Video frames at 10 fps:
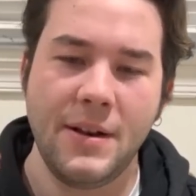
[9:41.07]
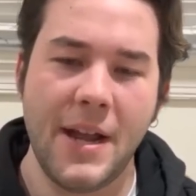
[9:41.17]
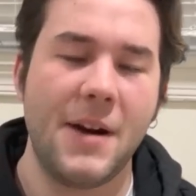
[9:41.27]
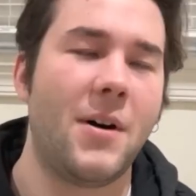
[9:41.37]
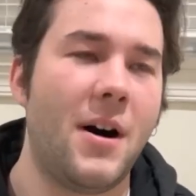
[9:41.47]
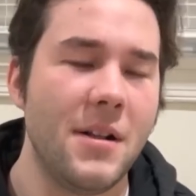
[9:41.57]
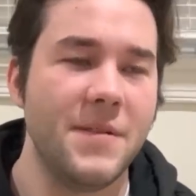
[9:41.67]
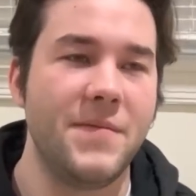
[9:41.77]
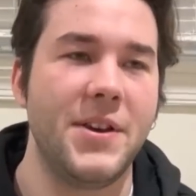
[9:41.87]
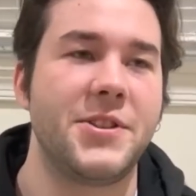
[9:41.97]
Now,
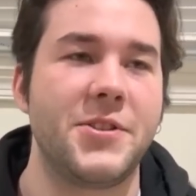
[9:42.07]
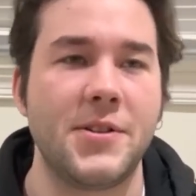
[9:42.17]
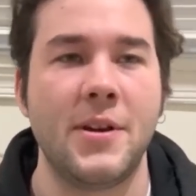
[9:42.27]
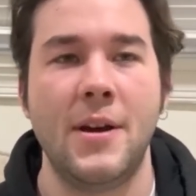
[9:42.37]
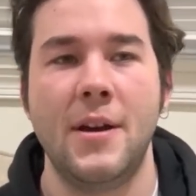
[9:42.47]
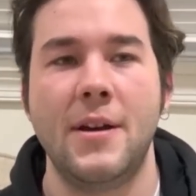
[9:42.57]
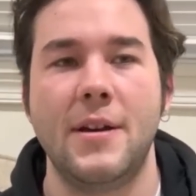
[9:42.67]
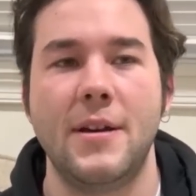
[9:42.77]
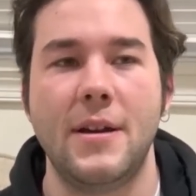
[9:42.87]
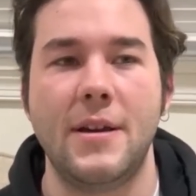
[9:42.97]
all of this
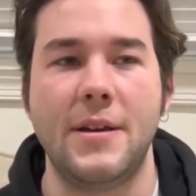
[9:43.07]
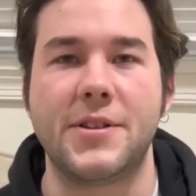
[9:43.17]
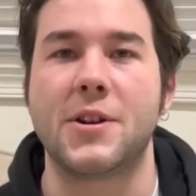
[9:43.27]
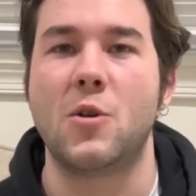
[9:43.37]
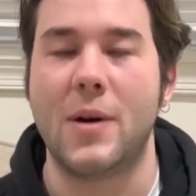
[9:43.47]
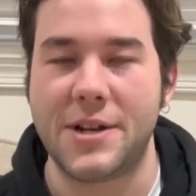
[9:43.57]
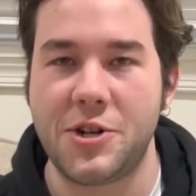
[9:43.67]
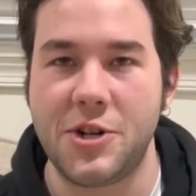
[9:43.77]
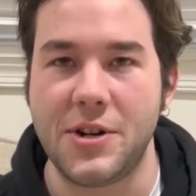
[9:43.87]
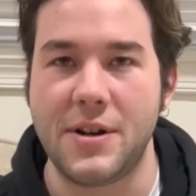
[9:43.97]
is a
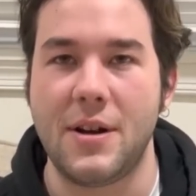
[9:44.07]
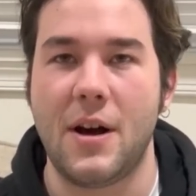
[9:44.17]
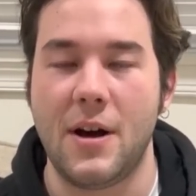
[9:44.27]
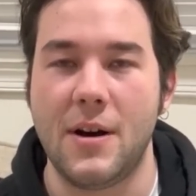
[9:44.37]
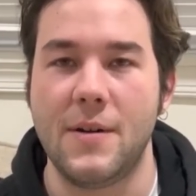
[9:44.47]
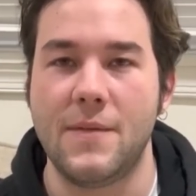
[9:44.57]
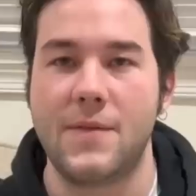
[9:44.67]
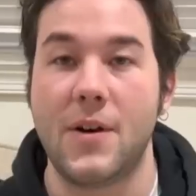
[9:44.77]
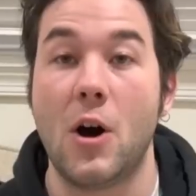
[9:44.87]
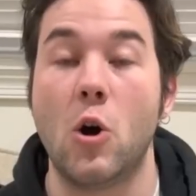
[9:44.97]
question of
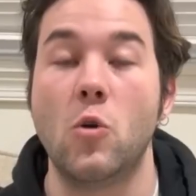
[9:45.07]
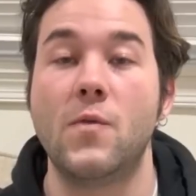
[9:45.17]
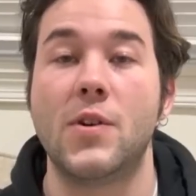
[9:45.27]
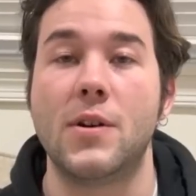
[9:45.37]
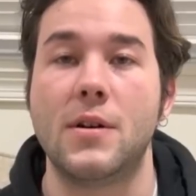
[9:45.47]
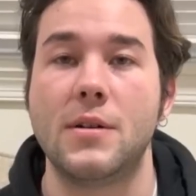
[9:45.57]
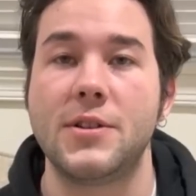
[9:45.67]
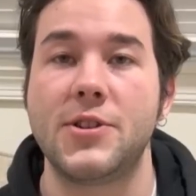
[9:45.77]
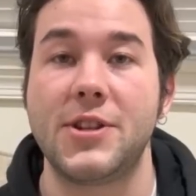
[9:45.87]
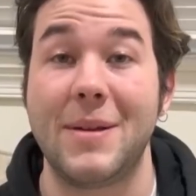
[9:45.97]

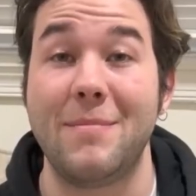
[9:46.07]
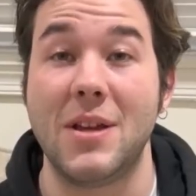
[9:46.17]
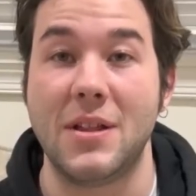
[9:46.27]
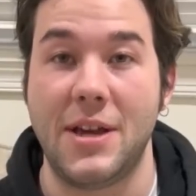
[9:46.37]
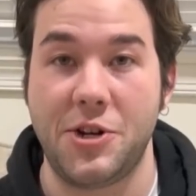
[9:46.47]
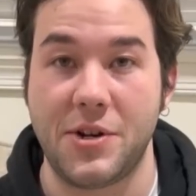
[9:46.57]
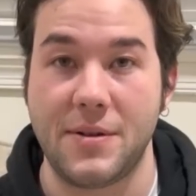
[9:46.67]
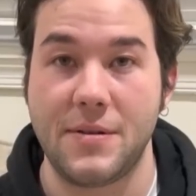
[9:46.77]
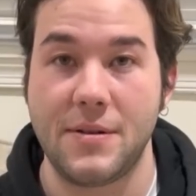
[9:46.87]
overstimulation.